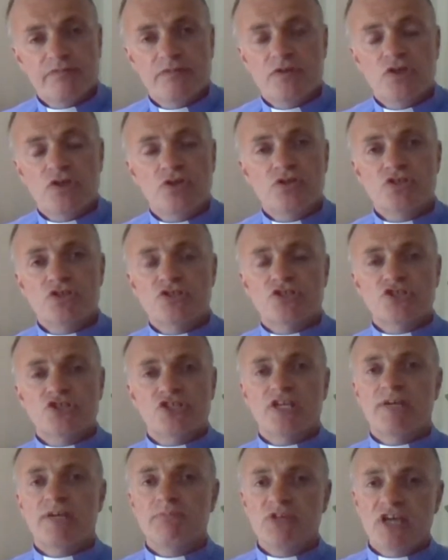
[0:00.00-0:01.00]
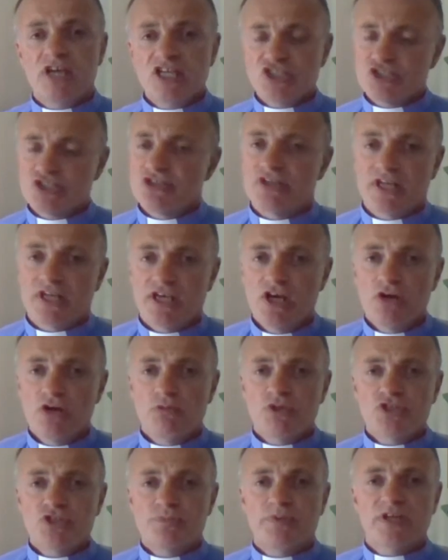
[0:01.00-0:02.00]
who is the same yesterday,
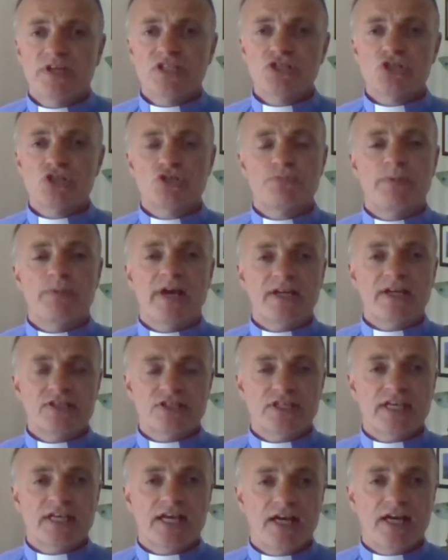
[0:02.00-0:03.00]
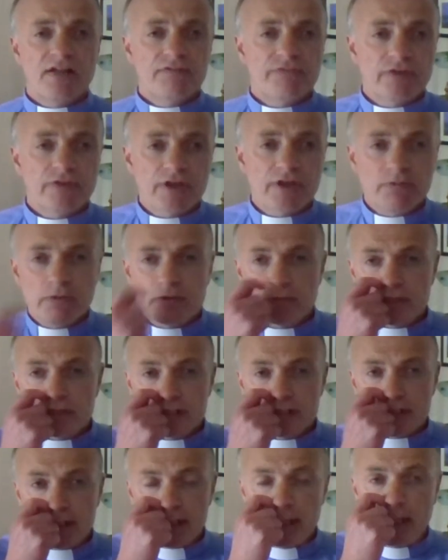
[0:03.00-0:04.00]
which brings us back to Calvary, where we
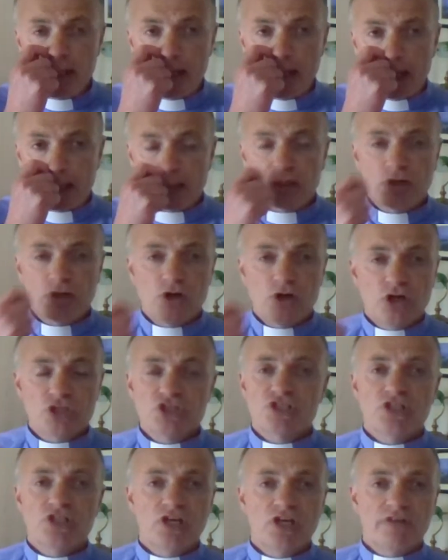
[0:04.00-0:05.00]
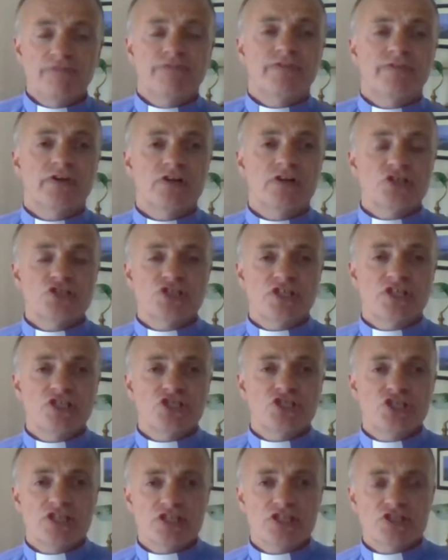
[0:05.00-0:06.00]
see God's love for us in
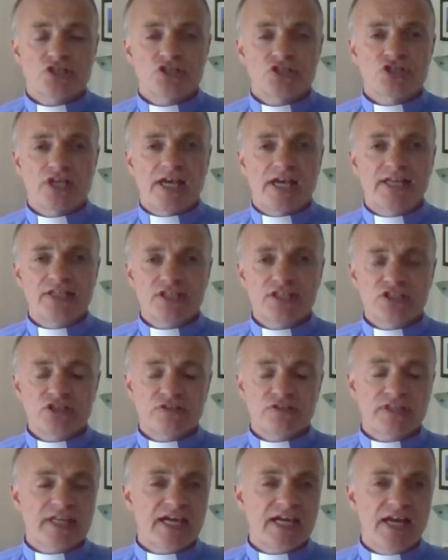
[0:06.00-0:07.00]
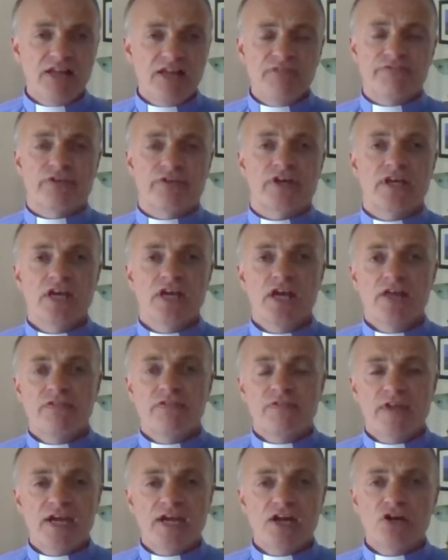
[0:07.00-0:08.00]
Jesus. And at Calvary,
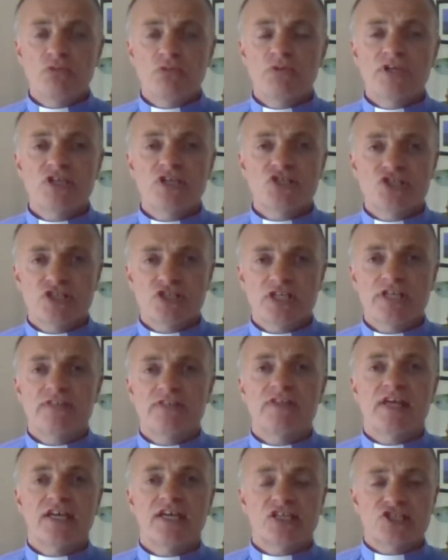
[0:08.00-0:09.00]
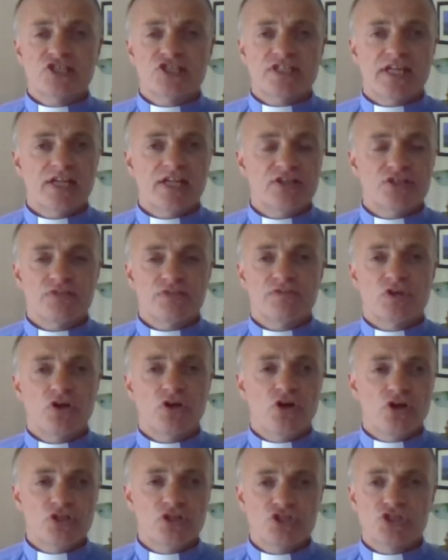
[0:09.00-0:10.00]
there we see the extent of
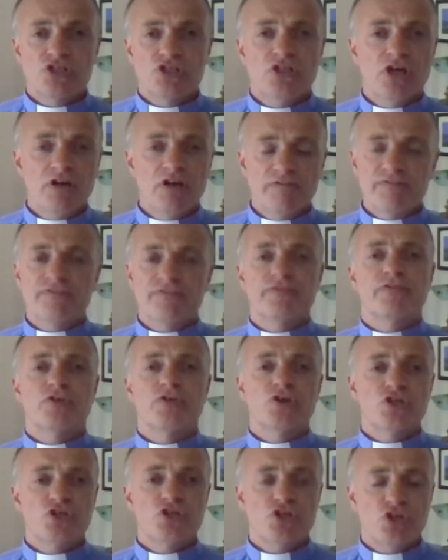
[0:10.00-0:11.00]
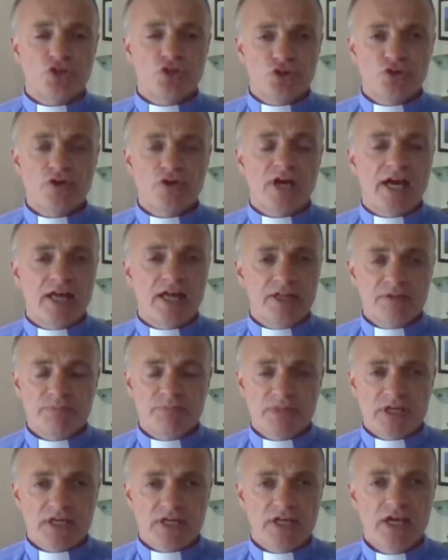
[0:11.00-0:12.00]
God's love for you and
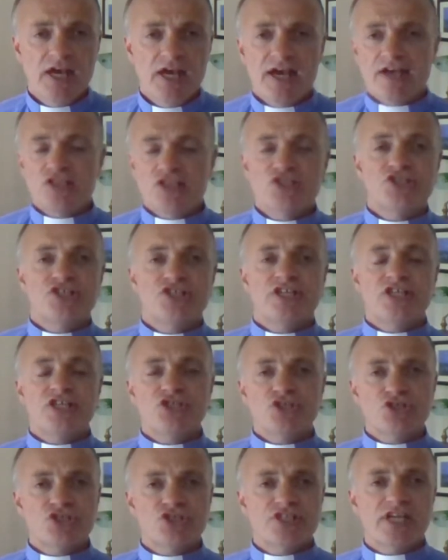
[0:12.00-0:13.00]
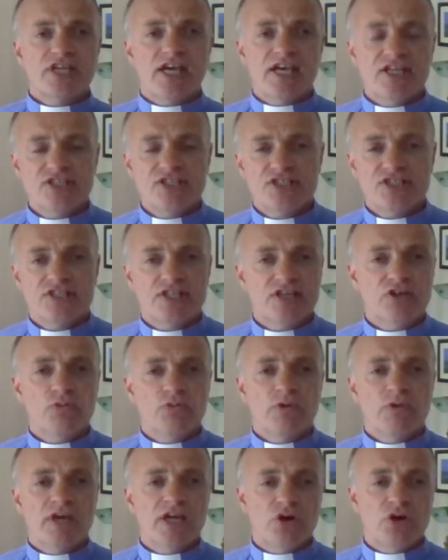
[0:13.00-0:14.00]
me. As Jesus died to take
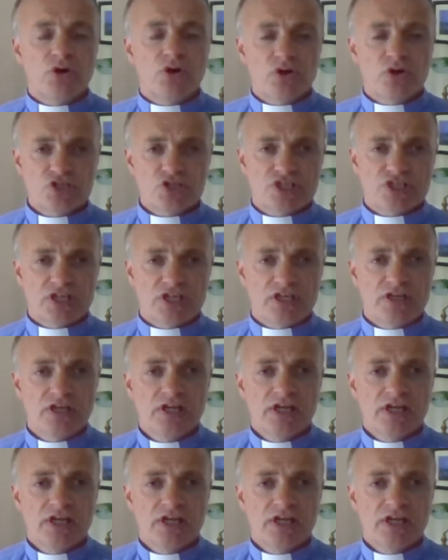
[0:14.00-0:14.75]
away our sin